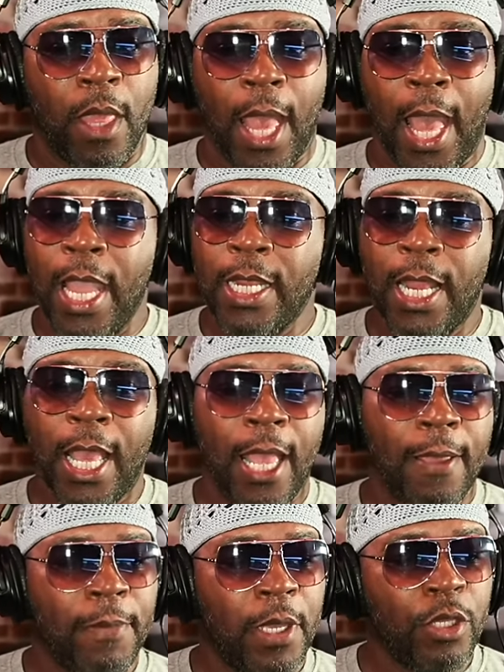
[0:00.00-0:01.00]
I ain't
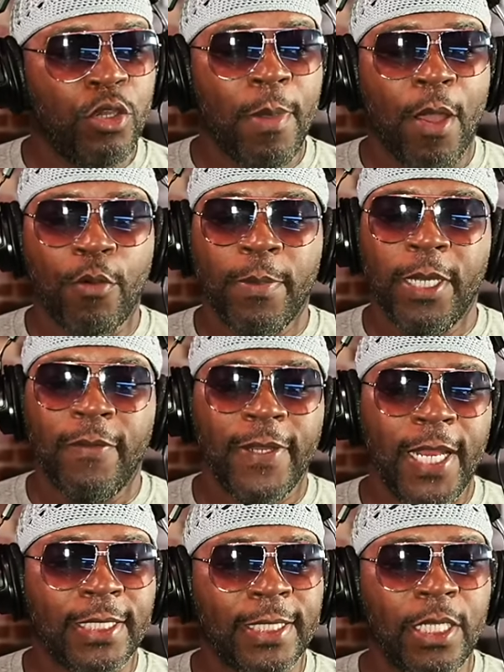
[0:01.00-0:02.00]
lying, man. You might well be living
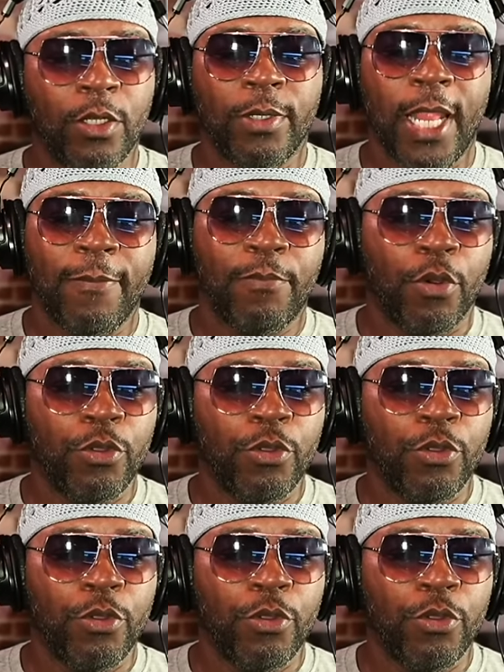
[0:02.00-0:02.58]
that single life, bro.